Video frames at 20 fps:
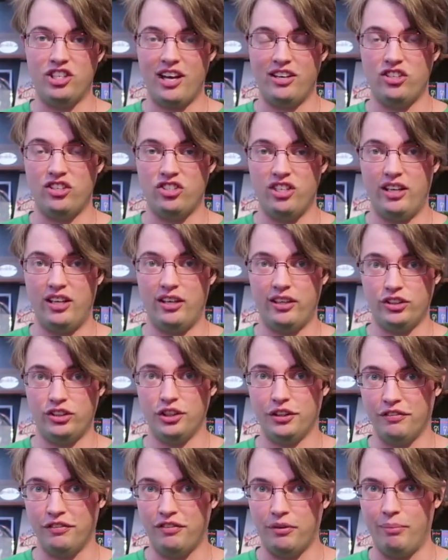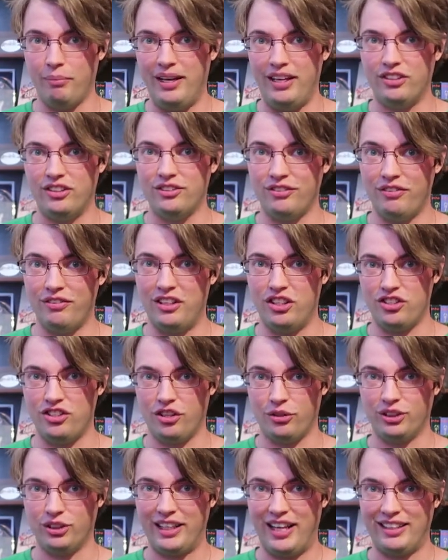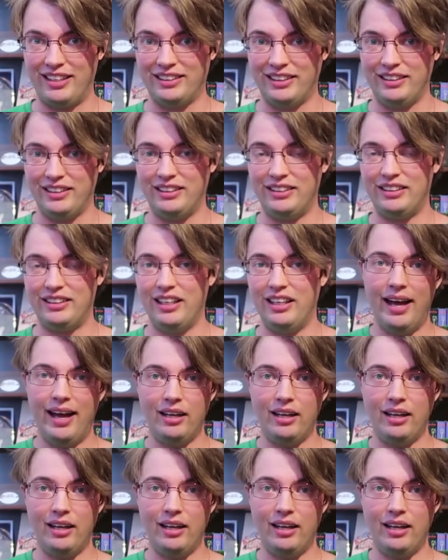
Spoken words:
energy it took for me to finish those classes.